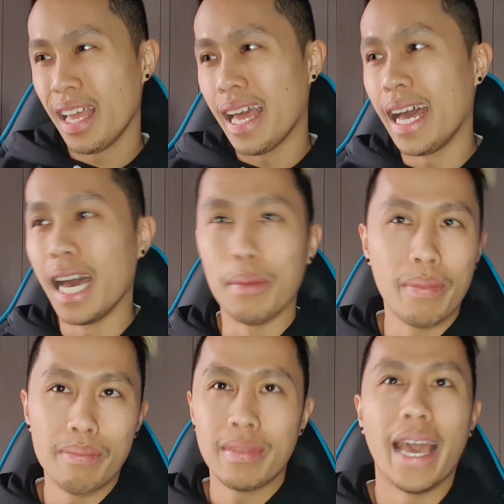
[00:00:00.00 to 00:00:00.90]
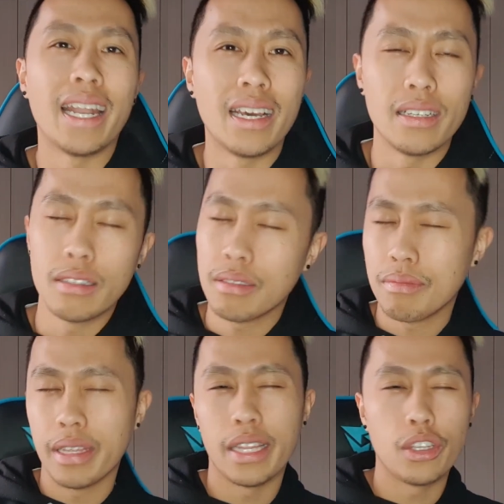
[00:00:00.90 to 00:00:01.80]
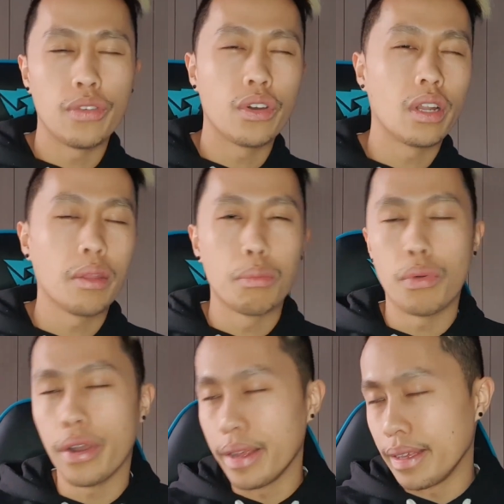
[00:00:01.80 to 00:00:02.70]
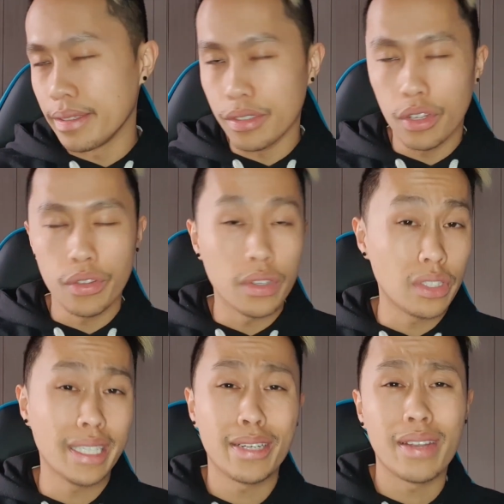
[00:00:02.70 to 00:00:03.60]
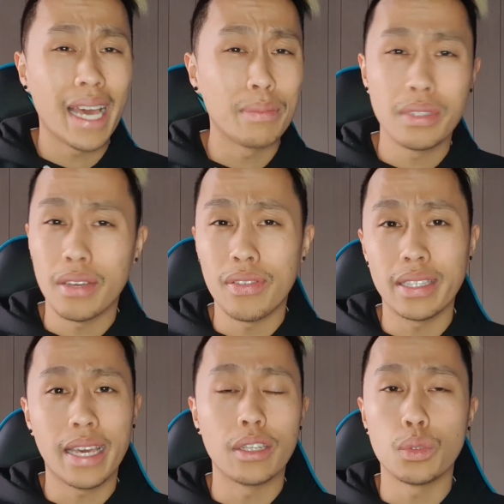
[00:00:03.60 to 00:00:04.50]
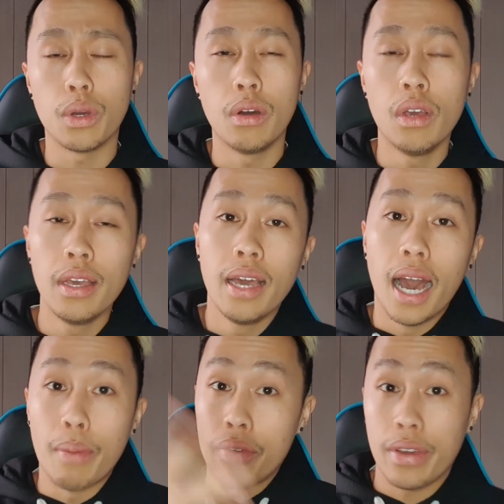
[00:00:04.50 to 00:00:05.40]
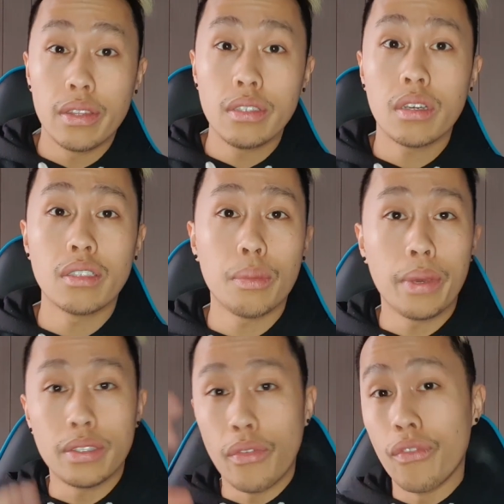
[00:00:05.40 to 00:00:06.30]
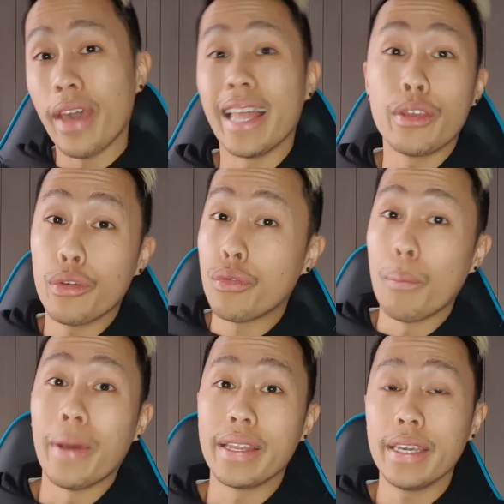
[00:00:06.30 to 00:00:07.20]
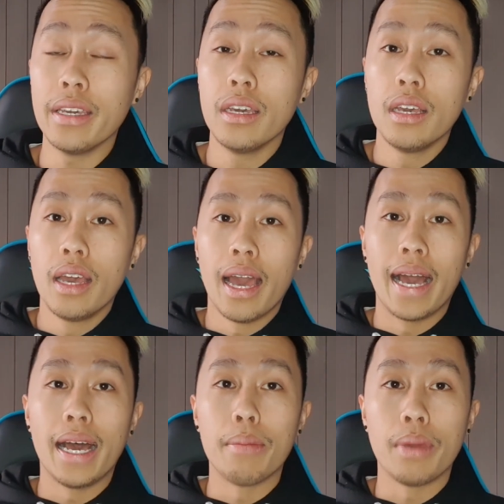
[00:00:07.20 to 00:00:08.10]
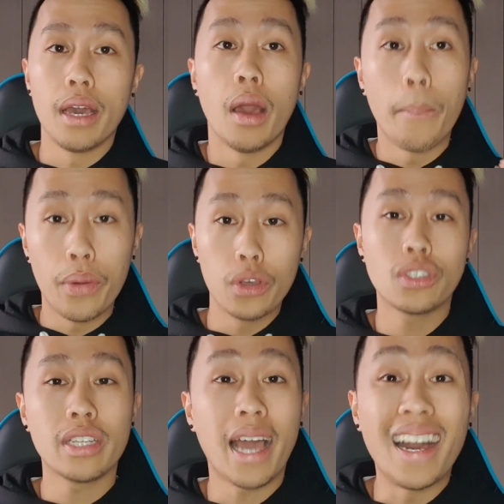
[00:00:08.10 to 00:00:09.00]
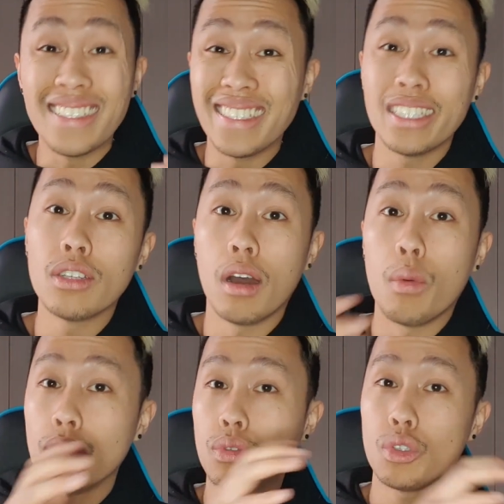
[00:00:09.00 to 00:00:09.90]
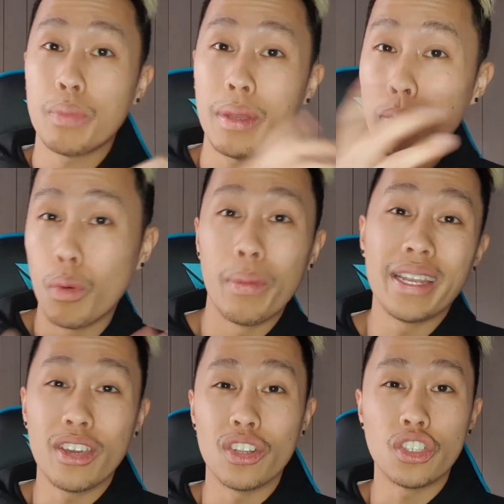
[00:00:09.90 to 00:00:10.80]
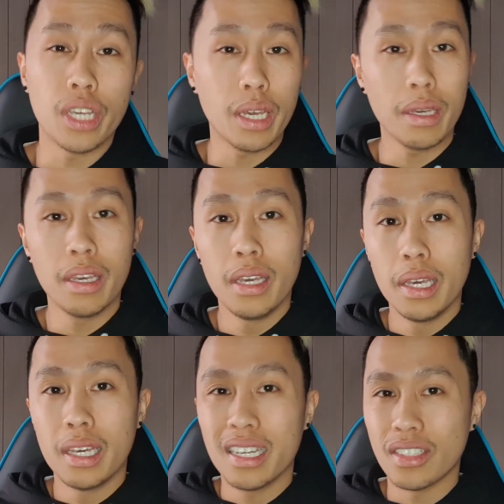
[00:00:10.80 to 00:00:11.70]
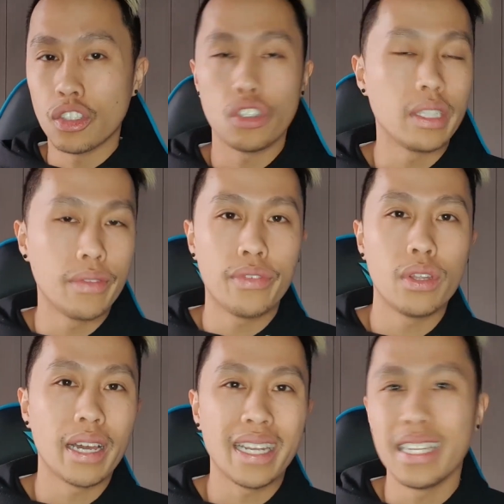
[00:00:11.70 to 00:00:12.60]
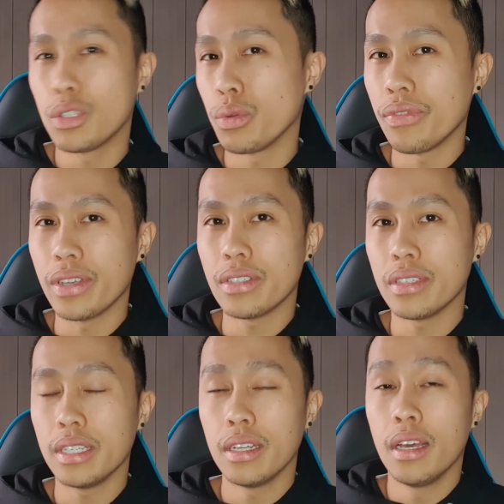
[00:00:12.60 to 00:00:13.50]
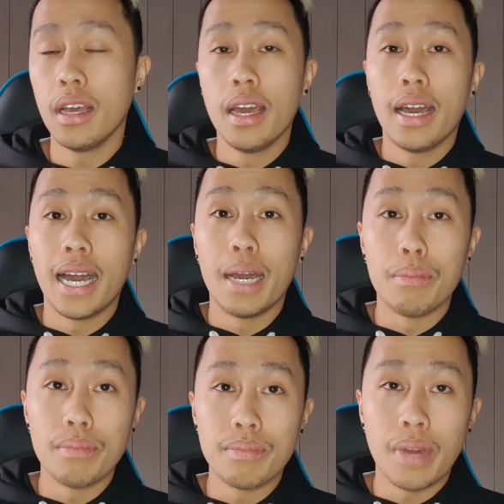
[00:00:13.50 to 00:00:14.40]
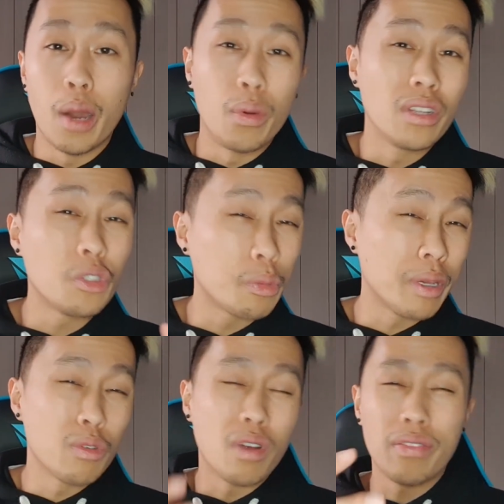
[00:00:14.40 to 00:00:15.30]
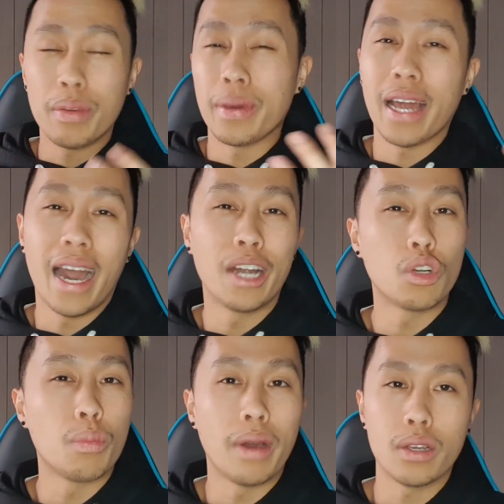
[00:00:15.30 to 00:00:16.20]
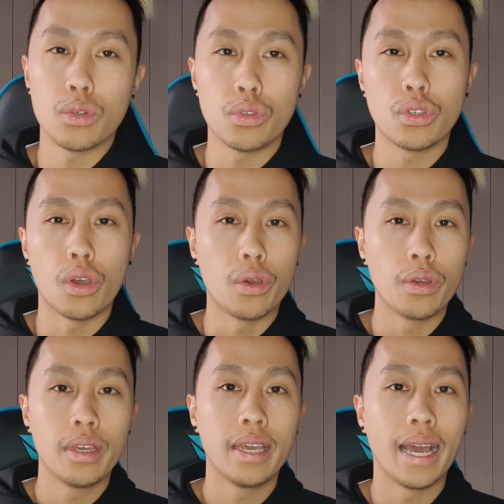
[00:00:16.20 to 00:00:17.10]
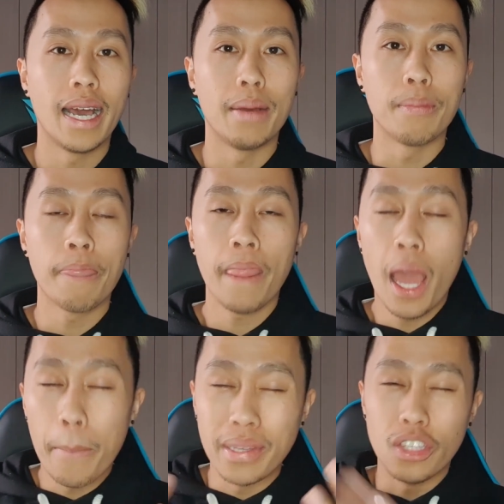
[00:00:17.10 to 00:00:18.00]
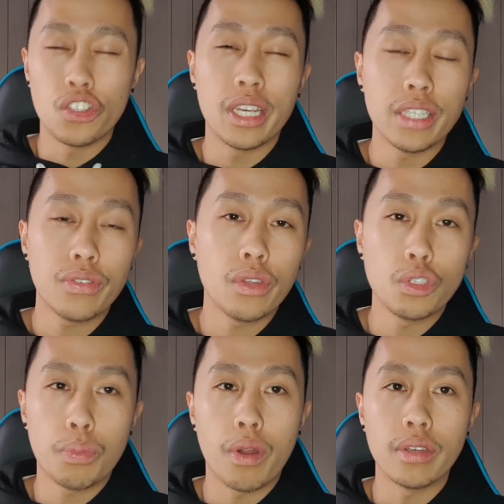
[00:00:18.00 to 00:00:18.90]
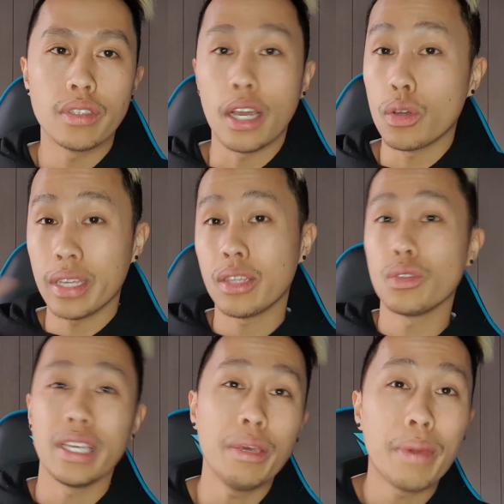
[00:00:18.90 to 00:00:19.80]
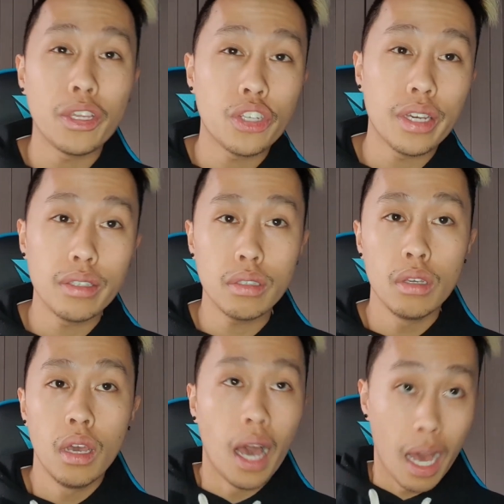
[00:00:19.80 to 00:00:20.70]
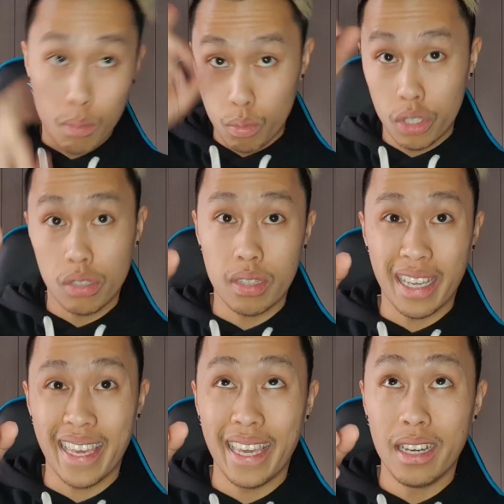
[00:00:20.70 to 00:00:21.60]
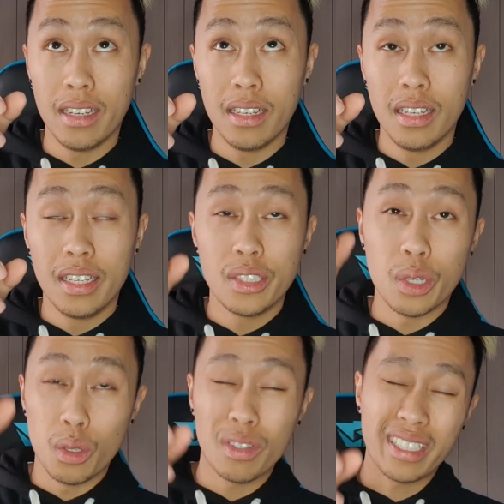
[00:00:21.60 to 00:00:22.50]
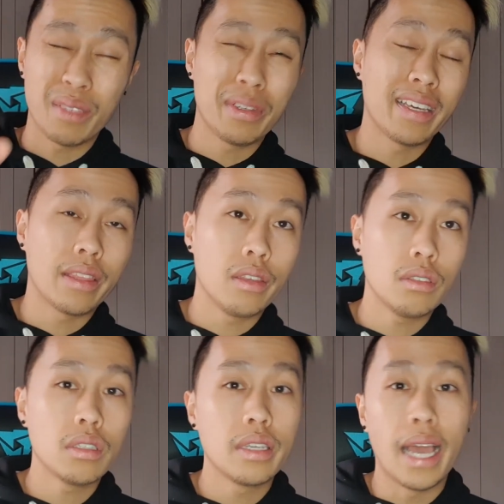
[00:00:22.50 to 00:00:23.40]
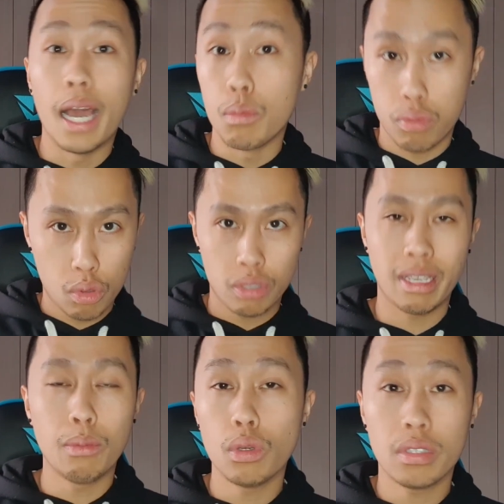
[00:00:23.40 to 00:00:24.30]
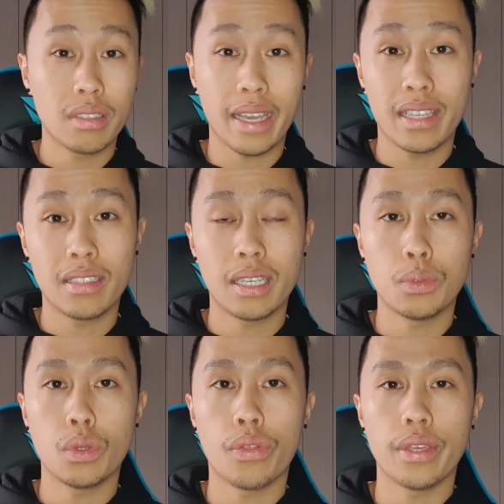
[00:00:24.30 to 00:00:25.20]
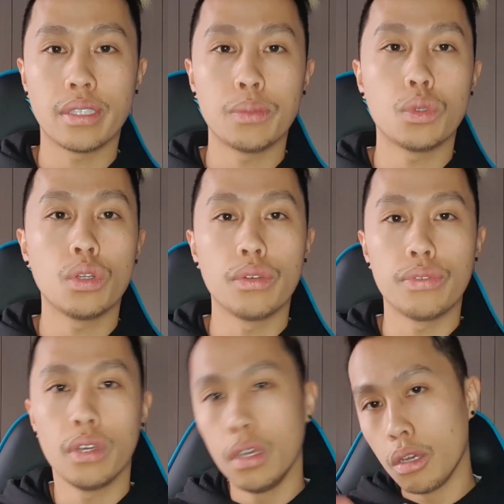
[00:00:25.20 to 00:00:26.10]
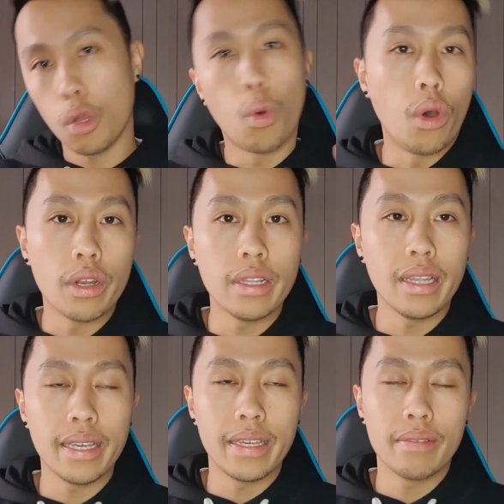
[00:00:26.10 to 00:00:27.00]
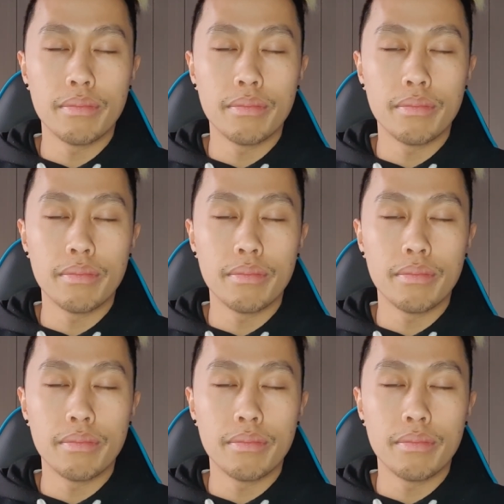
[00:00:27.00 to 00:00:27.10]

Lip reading: Anad, and then you've got other brands, you've got Secret Lab, stuff like that as well. I found these guys the best value for money. Personally, I did not want to spend more money on a chair because I just didn't feel like I needed to invest in it. I wanted to spend roughly about $100 or so. But the chairs for those prices, I could get those eBay chairs, which is like here. So it'll look like something like this. Looks exactly the same sort of thing, same sort of quality